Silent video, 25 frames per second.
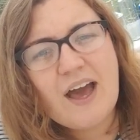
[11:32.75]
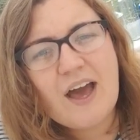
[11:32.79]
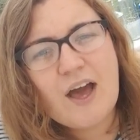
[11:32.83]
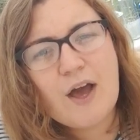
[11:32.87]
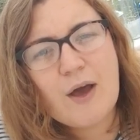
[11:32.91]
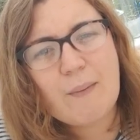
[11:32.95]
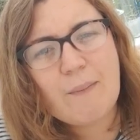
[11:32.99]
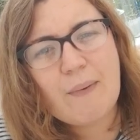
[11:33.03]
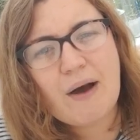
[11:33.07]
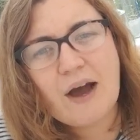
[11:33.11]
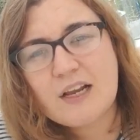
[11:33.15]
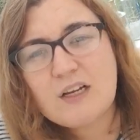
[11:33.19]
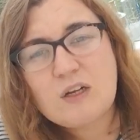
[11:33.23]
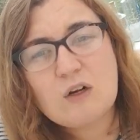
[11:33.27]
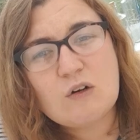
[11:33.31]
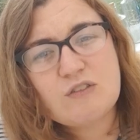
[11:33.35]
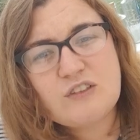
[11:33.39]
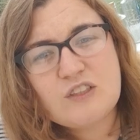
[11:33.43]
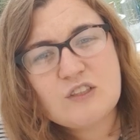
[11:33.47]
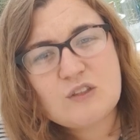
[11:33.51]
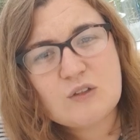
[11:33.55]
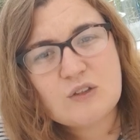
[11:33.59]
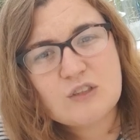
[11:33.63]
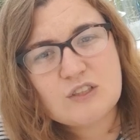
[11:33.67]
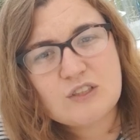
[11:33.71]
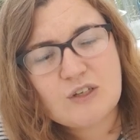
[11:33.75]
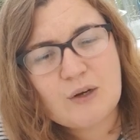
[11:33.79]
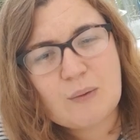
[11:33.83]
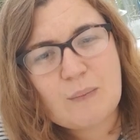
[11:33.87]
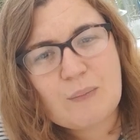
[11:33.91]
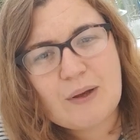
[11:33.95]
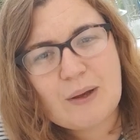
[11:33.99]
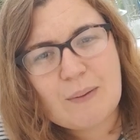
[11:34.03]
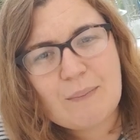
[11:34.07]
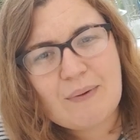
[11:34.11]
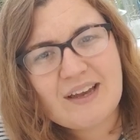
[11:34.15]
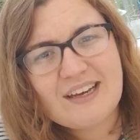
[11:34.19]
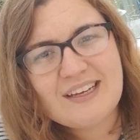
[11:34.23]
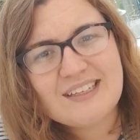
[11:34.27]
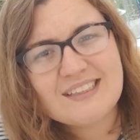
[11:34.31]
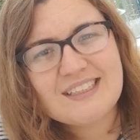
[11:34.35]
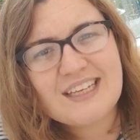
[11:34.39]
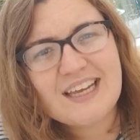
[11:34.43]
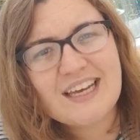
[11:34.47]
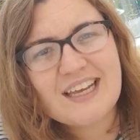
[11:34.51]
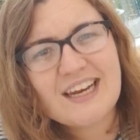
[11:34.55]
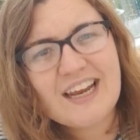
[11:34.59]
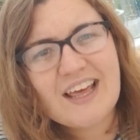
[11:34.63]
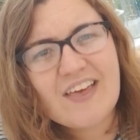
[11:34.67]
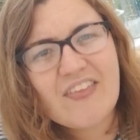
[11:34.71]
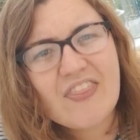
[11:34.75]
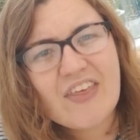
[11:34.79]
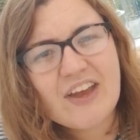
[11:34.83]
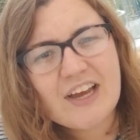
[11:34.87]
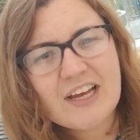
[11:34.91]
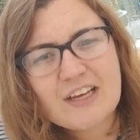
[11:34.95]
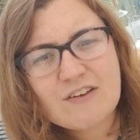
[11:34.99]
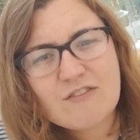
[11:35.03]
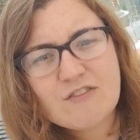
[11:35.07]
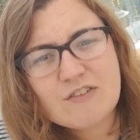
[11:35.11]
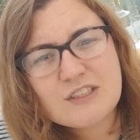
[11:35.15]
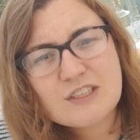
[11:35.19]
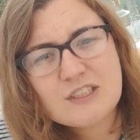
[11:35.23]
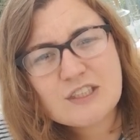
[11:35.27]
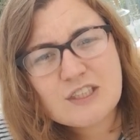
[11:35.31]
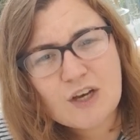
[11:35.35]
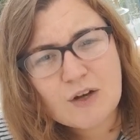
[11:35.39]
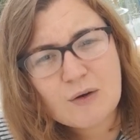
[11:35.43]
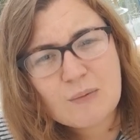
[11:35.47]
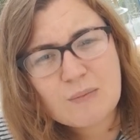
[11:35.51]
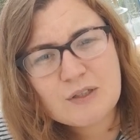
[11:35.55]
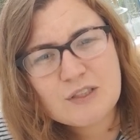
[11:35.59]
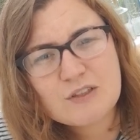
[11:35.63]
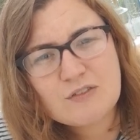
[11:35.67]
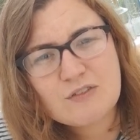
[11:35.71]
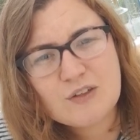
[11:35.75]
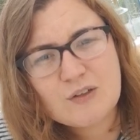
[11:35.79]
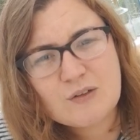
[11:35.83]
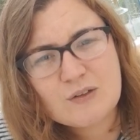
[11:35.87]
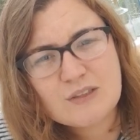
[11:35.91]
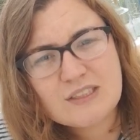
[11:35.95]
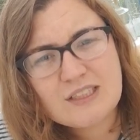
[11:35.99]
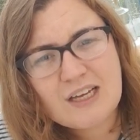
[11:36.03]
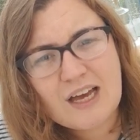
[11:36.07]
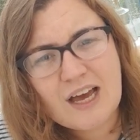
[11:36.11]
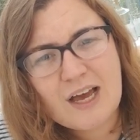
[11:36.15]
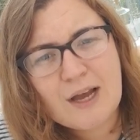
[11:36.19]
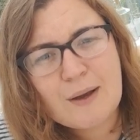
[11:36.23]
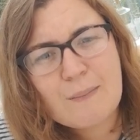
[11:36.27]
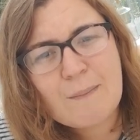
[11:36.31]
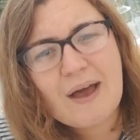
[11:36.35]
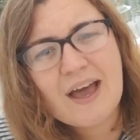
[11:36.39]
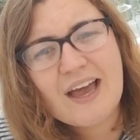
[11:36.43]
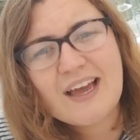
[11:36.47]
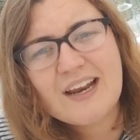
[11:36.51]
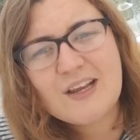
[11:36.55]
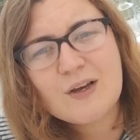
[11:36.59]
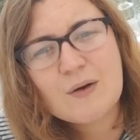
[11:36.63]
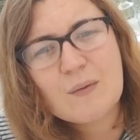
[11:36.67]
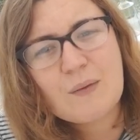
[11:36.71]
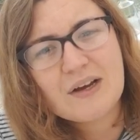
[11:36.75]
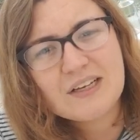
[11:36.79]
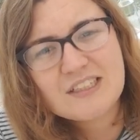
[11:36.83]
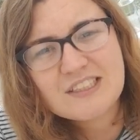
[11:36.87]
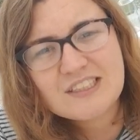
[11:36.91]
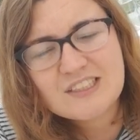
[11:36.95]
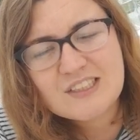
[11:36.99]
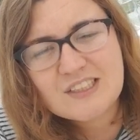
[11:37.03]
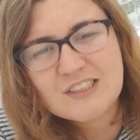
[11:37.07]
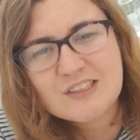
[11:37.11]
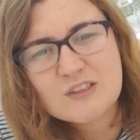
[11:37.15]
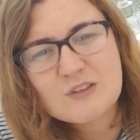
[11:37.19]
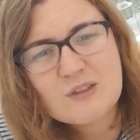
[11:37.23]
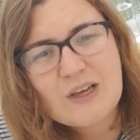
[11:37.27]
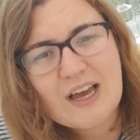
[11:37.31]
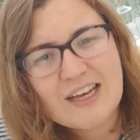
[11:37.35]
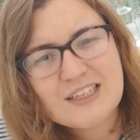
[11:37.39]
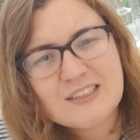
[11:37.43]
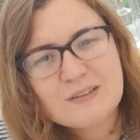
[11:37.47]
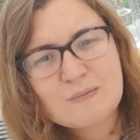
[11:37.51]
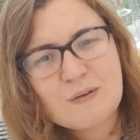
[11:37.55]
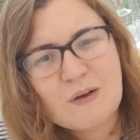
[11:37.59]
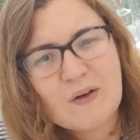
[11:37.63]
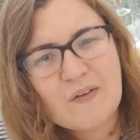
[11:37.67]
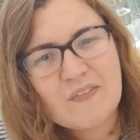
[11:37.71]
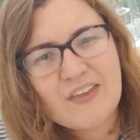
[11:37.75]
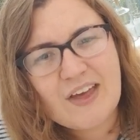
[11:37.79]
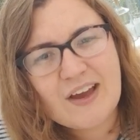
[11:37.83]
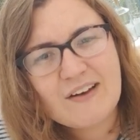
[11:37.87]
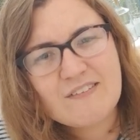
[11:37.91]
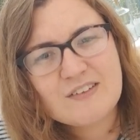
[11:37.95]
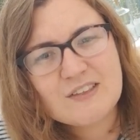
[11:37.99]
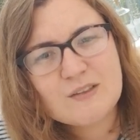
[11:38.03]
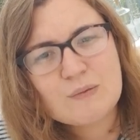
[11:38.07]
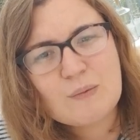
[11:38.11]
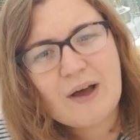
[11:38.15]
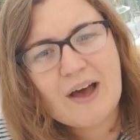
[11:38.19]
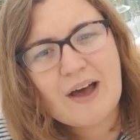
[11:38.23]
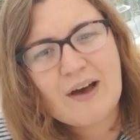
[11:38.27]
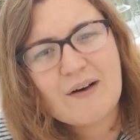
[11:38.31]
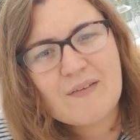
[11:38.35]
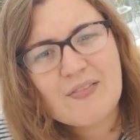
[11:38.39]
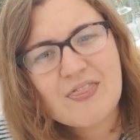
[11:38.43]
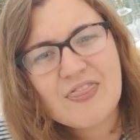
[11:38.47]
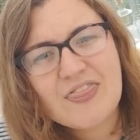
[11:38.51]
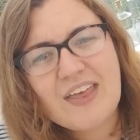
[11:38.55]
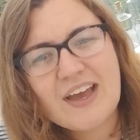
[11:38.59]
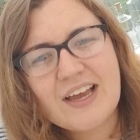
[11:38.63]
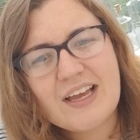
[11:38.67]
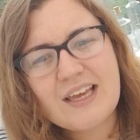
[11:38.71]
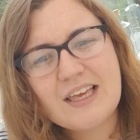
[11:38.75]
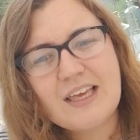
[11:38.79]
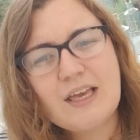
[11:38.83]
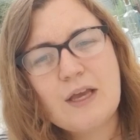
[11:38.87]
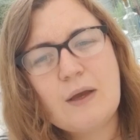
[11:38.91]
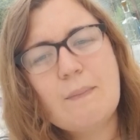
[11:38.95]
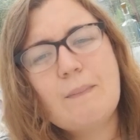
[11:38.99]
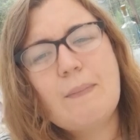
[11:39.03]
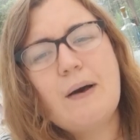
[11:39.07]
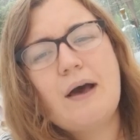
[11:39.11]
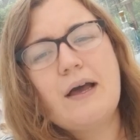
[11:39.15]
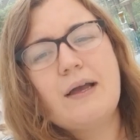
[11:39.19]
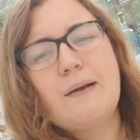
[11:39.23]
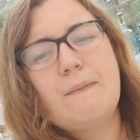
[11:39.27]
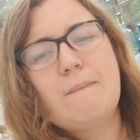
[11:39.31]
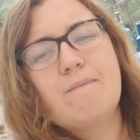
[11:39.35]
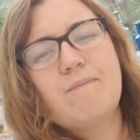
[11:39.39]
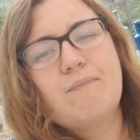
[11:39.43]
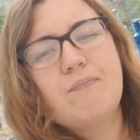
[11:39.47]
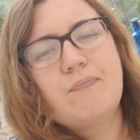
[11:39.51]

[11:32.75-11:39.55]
I'd love to talk to you. It'd be amazing. Thank you so much for your time. Any questions, ask me on there as well. Thank you. Bye.